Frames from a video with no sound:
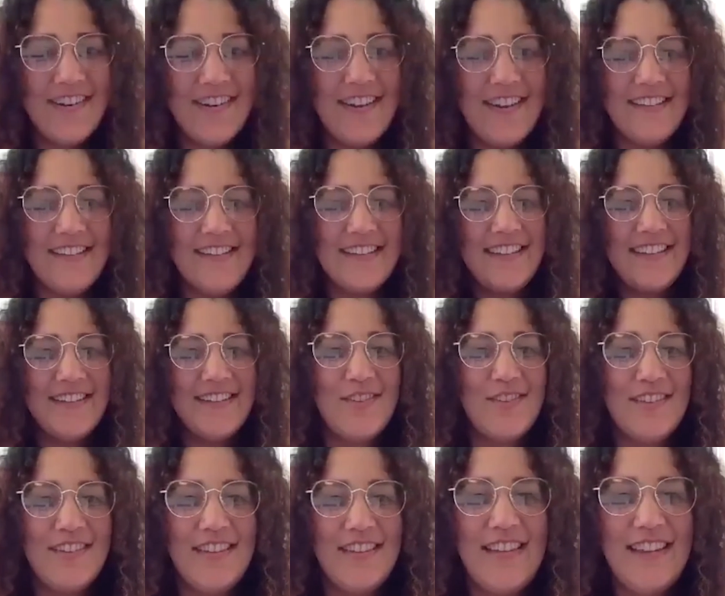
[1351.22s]
and she's
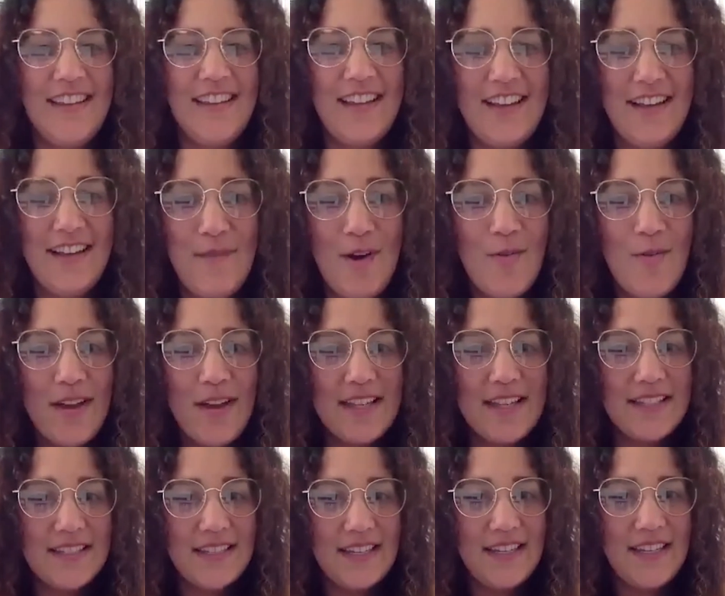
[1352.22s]
on the
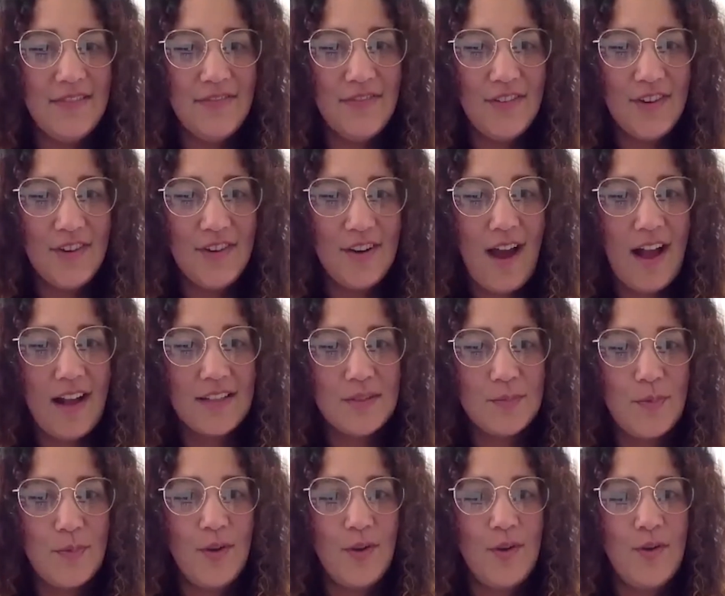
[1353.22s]
OAC for
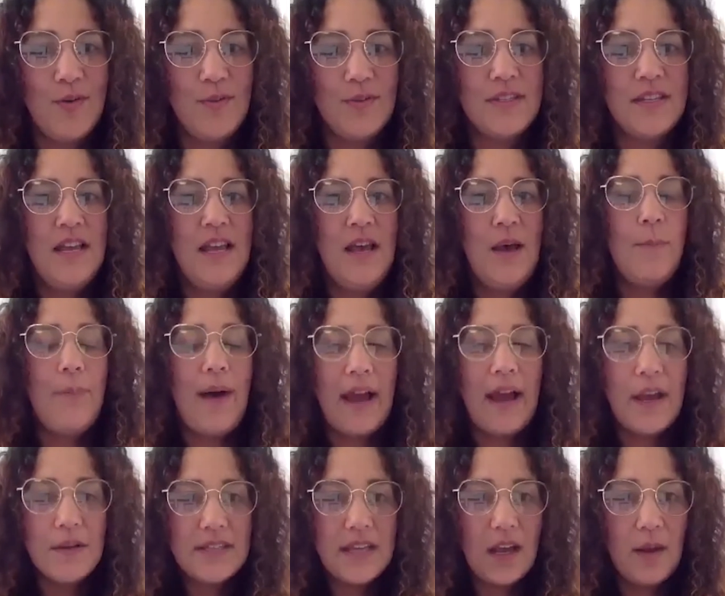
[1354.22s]
Roxborough's
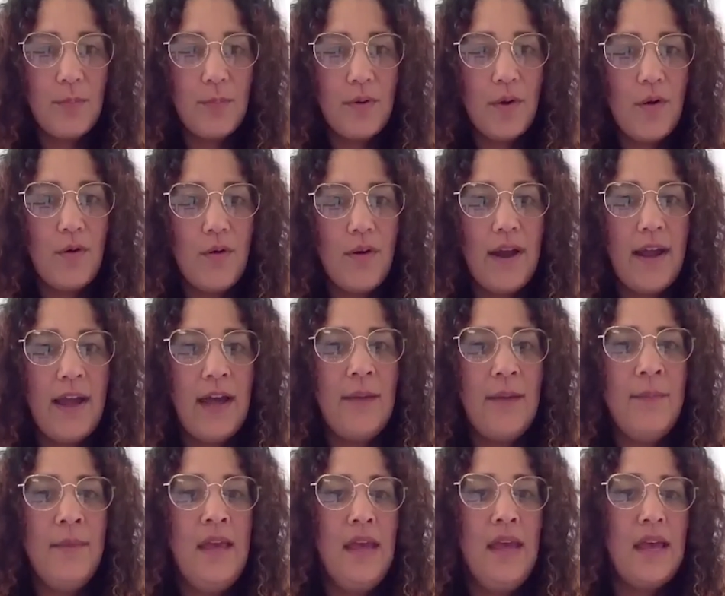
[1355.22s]
biotech
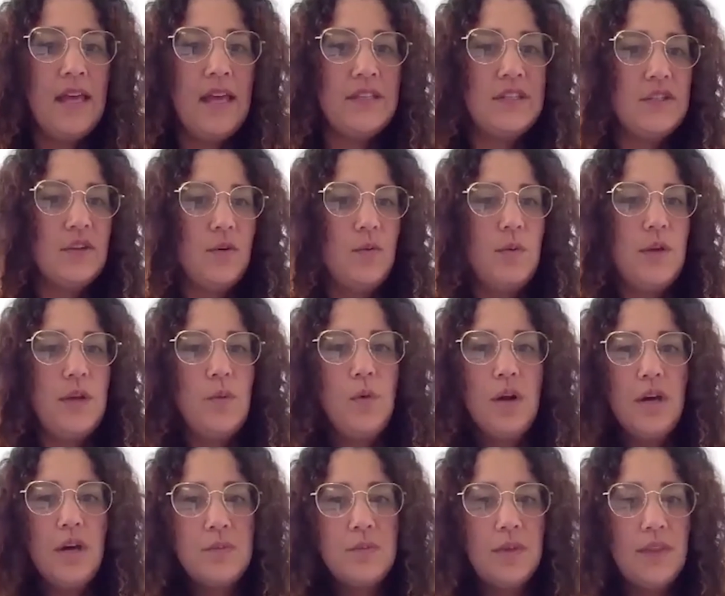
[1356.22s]
program. And so we
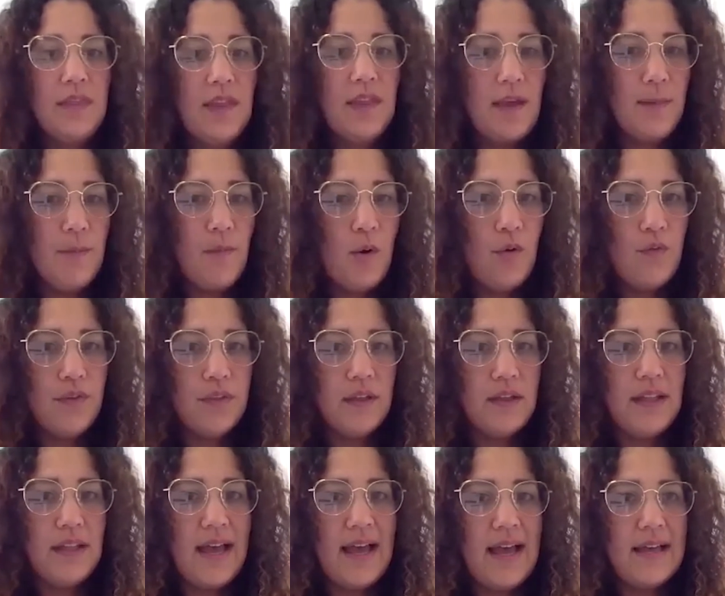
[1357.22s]
worked with them over the
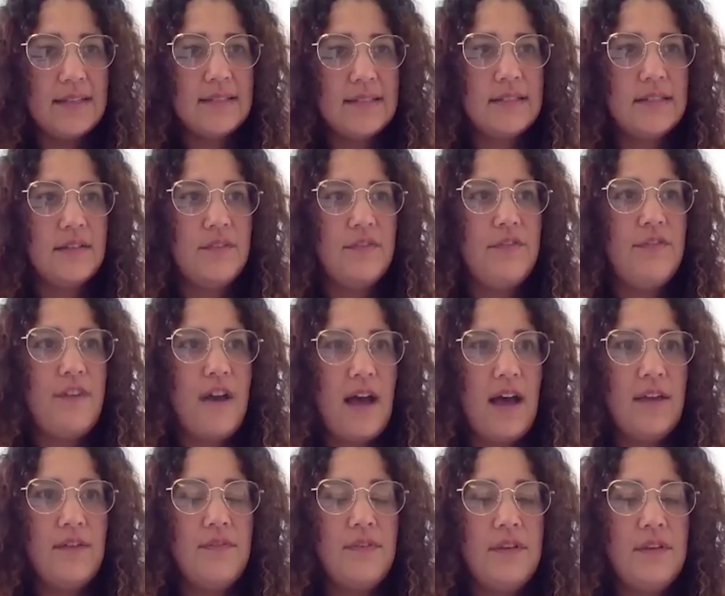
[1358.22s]
last
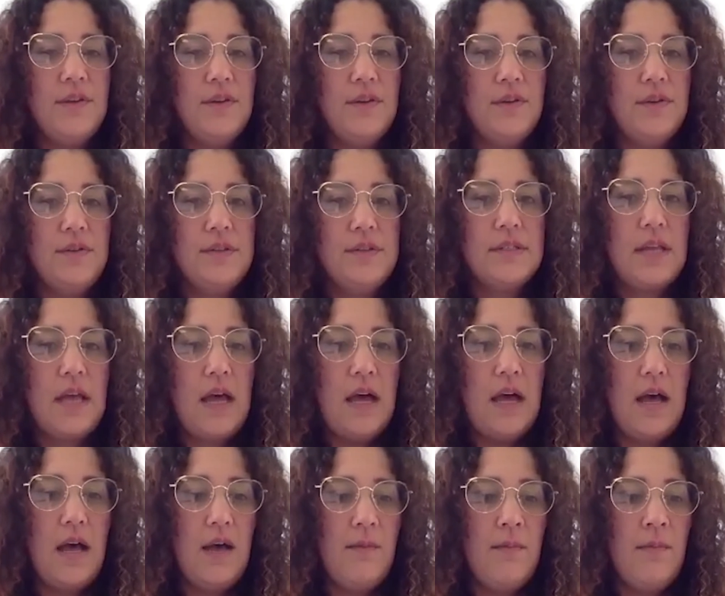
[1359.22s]
5 years,
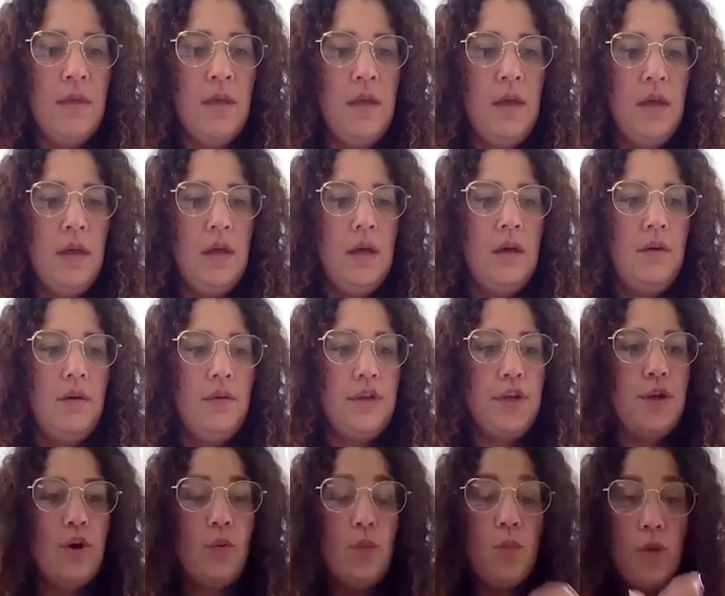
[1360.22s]
on
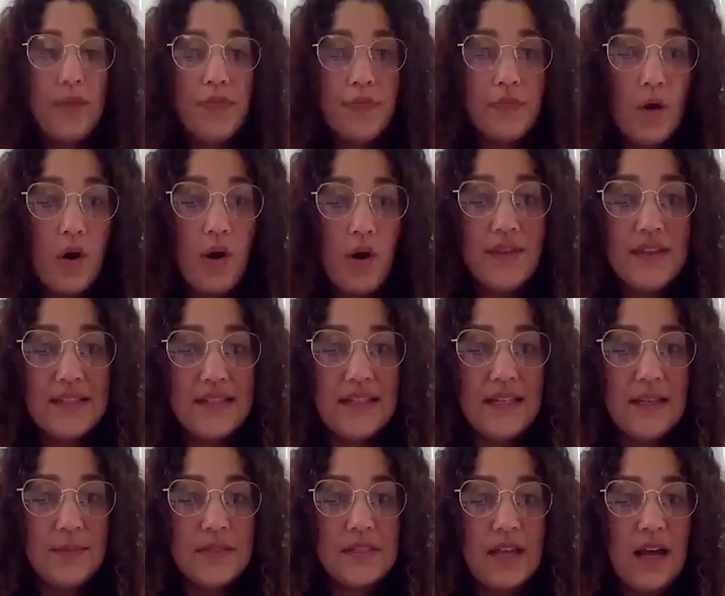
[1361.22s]
the
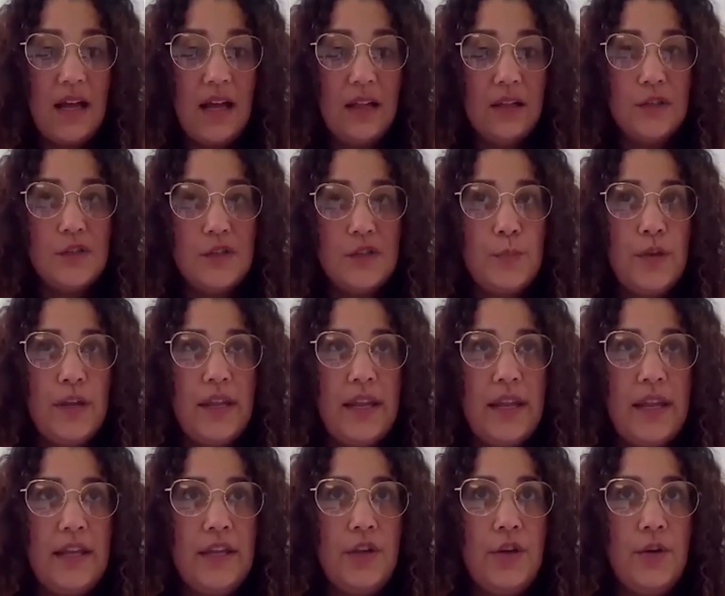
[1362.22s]
STEAM Scholars, but,
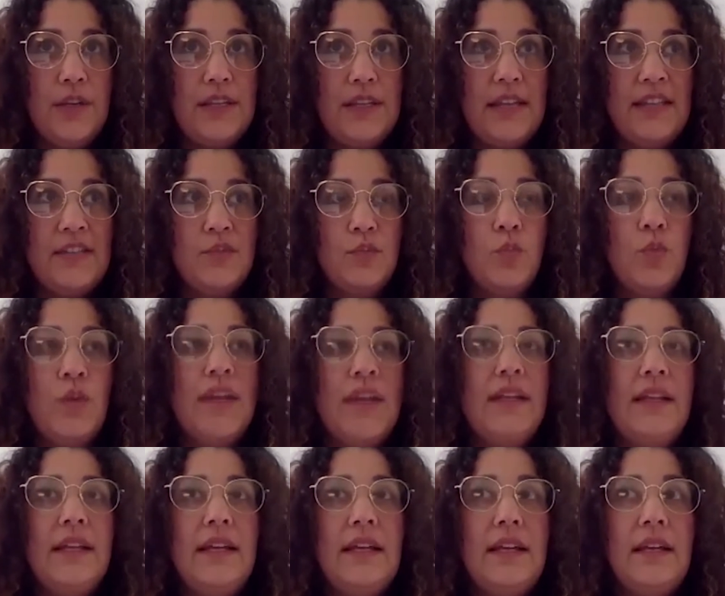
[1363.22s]
it's
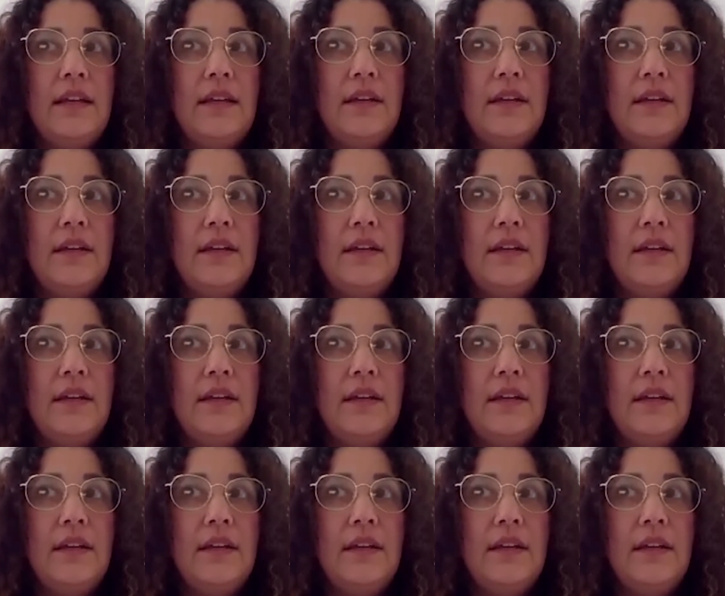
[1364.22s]
really